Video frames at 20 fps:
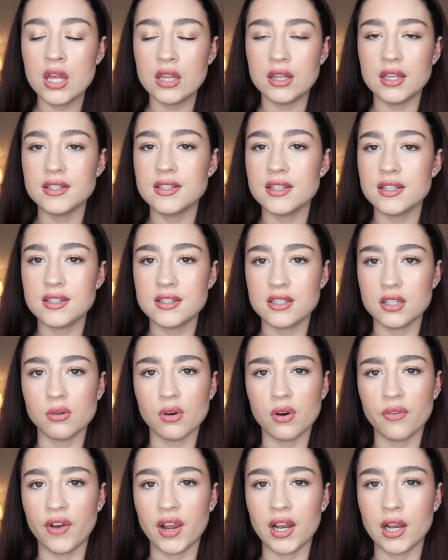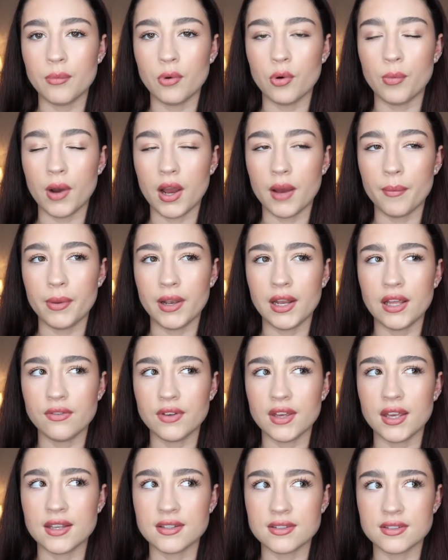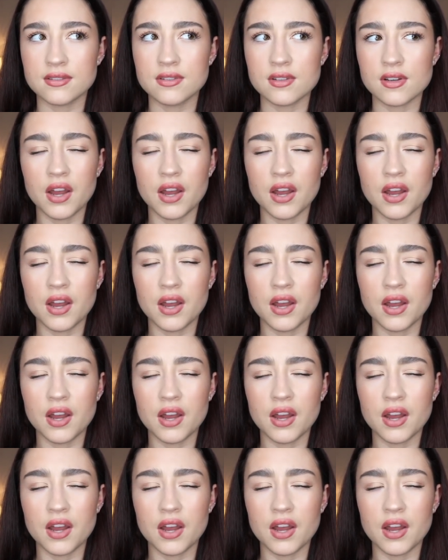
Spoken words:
This is still available, but I believe it is,